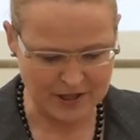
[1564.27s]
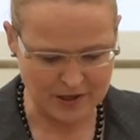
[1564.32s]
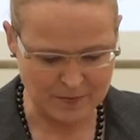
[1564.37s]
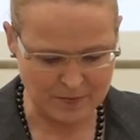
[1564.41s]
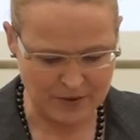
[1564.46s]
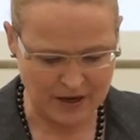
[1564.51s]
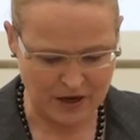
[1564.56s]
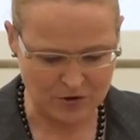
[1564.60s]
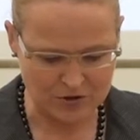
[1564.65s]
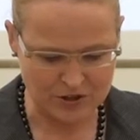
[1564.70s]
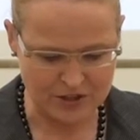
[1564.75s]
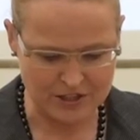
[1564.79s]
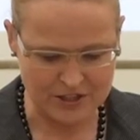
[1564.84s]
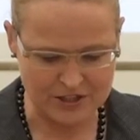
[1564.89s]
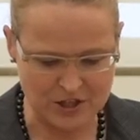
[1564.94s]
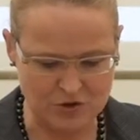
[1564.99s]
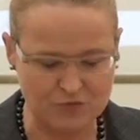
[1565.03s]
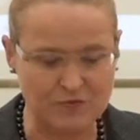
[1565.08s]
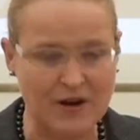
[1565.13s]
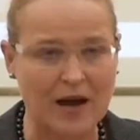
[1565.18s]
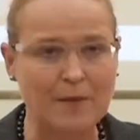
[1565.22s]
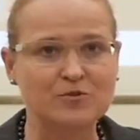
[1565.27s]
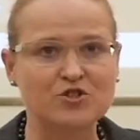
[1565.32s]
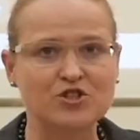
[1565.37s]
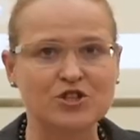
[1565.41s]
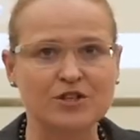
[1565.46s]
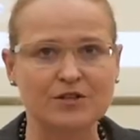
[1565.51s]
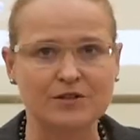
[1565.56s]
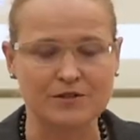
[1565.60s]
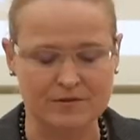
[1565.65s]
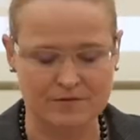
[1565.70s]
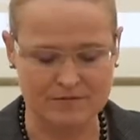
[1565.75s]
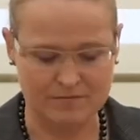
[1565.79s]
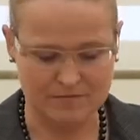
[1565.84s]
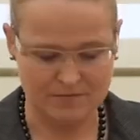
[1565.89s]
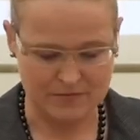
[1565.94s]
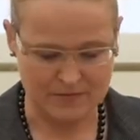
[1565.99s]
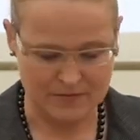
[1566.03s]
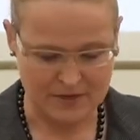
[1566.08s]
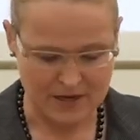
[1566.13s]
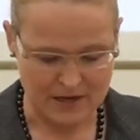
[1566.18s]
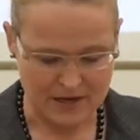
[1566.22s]
about interruption.
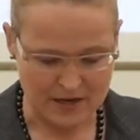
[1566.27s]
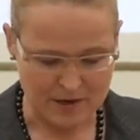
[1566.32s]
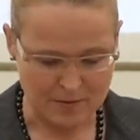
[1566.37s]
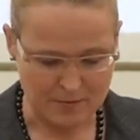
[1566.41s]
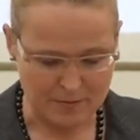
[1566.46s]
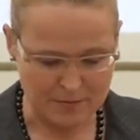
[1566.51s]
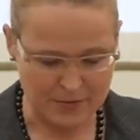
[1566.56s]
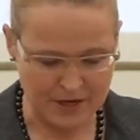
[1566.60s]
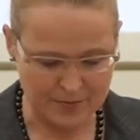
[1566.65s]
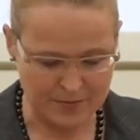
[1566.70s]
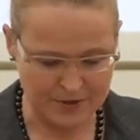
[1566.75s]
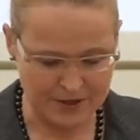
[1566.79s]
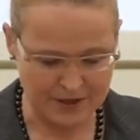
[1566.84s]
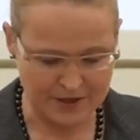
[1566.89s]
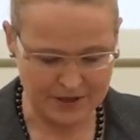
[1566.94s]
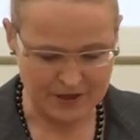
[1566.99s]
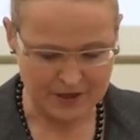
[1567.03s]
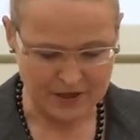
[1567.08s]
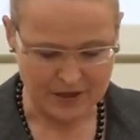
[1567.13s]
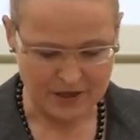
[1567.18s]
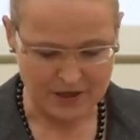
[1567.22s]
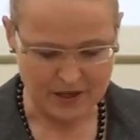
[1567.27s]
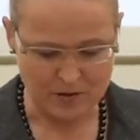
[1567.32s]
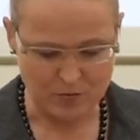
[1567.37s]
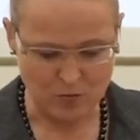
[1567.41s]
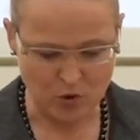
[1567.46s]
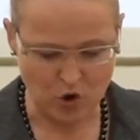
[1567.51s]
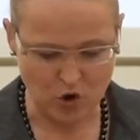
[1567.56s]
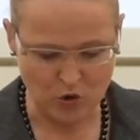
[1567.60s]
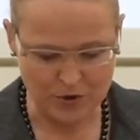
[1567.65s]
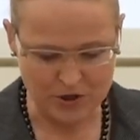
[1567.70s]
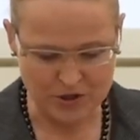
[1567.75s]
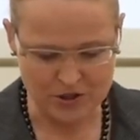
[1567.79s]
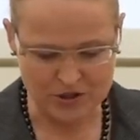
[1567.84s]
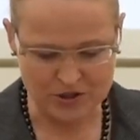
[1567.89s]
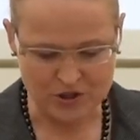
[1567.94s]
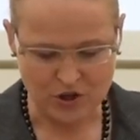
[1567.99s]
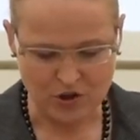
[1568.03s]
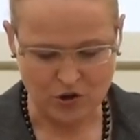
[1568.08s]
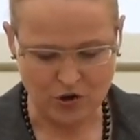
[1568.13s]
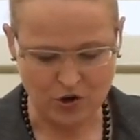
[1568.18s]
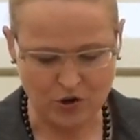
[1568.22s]
Maybe a
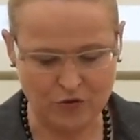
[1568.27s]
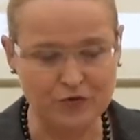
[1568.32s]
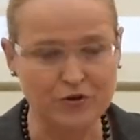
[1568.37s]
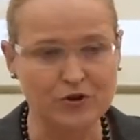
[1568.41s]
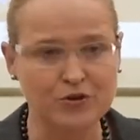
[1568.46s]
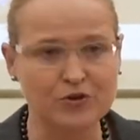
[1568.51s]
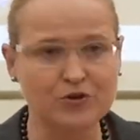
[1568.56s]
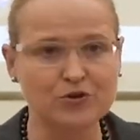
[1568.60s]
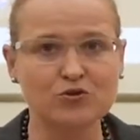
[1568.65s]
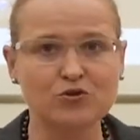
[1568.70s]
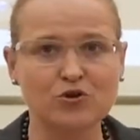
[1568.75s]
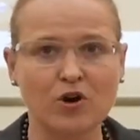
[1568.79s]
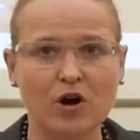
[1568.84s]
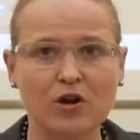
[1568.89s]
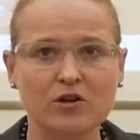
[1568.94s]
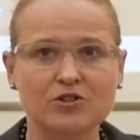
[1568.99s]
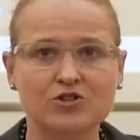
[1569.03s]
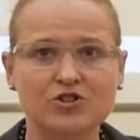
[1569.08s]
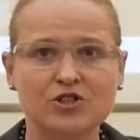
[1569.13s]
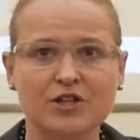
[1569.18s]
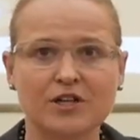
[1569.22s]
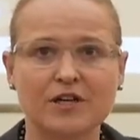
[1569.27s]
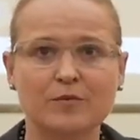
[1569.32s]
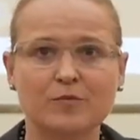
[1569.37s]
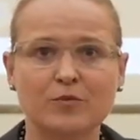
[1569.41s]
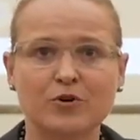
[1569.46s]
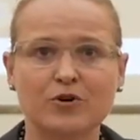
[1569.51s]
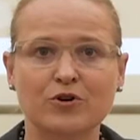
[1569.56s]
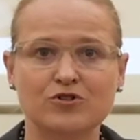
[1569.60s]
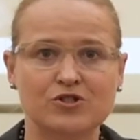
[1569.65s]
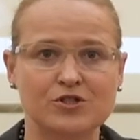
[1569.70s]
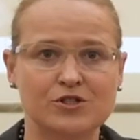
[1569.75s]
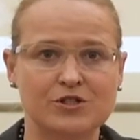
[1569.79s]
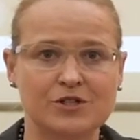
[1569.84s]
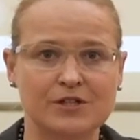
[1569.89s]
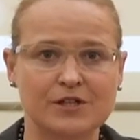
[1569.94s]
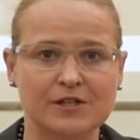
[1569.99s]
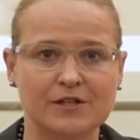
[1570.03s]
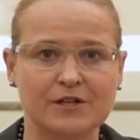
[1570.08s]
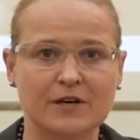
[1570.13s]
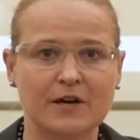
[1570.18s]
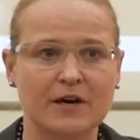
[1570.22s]
moment of new knowledge emerges
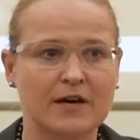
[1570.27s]
here.